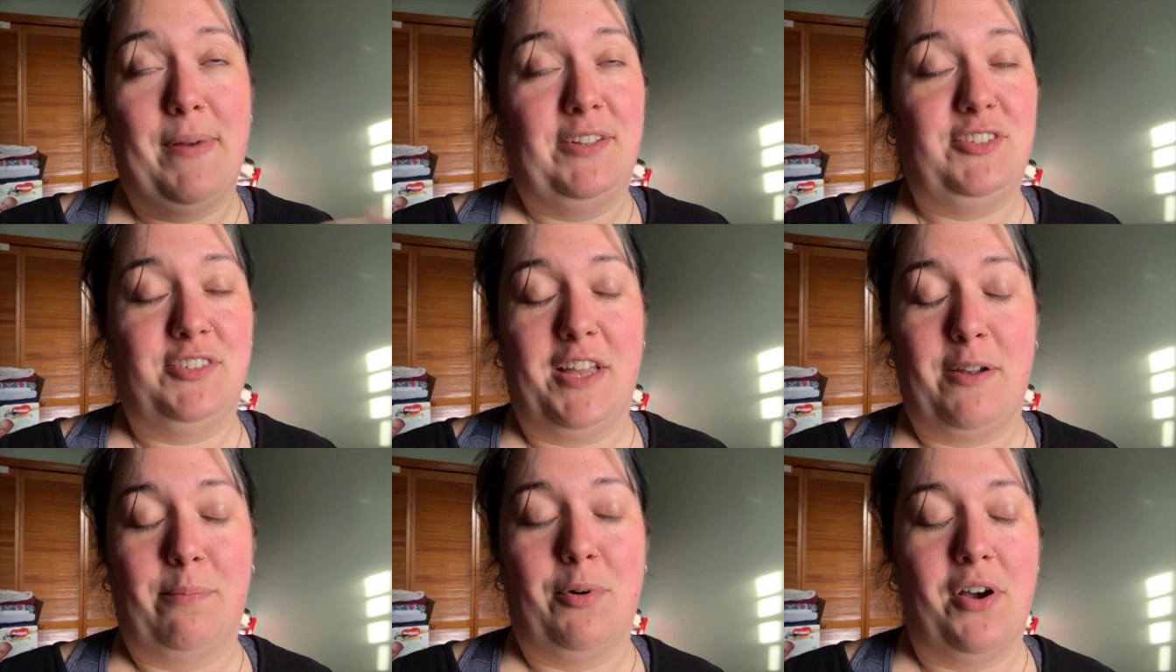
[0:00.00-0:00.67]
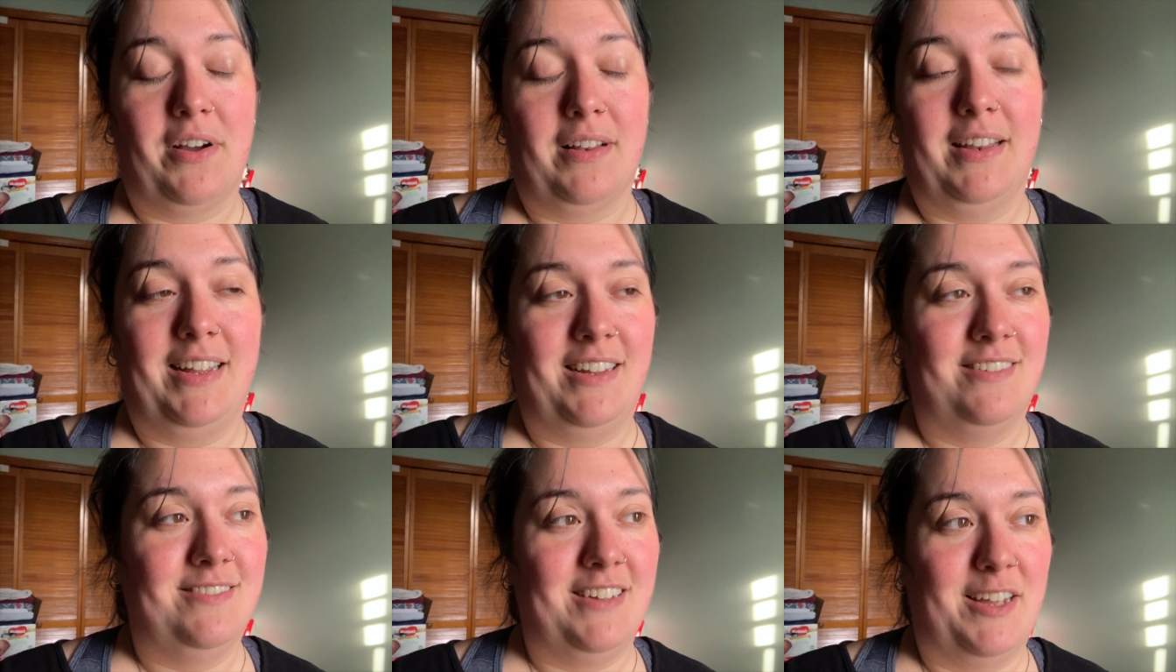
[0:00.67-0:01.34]
I just had
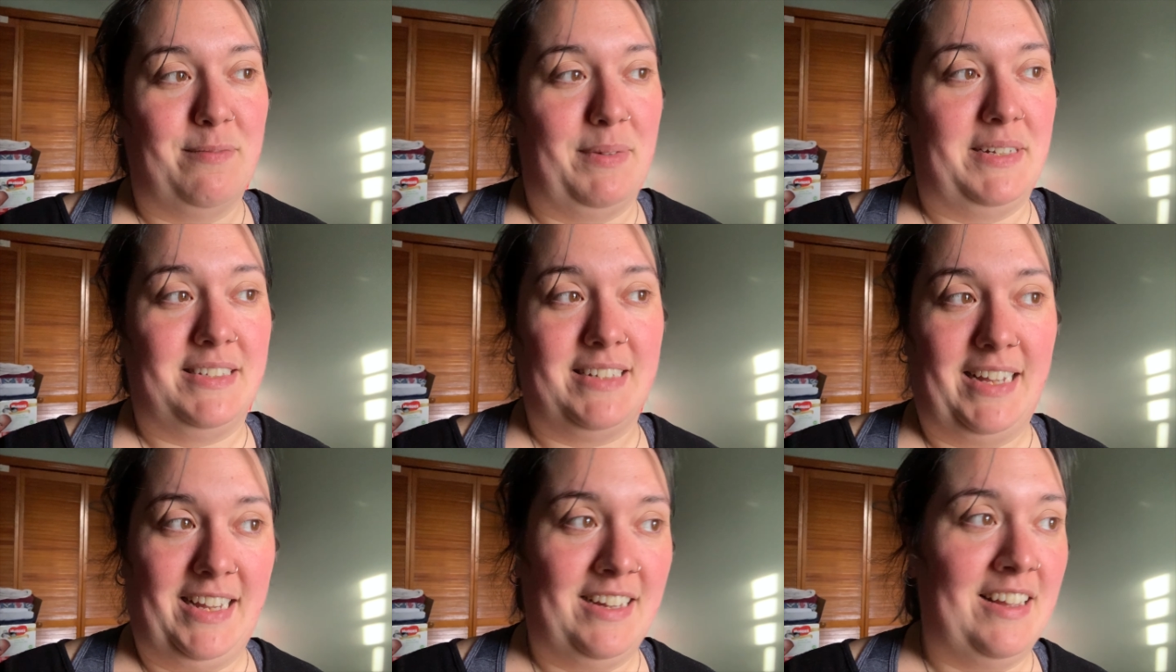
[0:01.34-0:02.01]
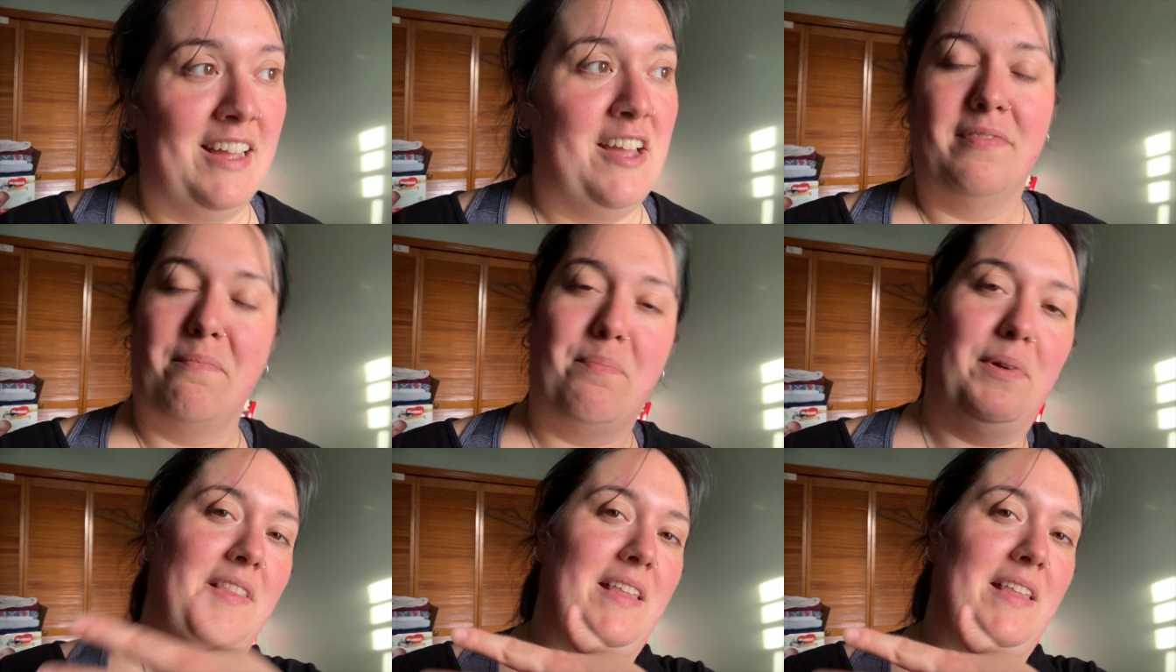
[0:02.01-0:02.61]
broccoli and my steak, but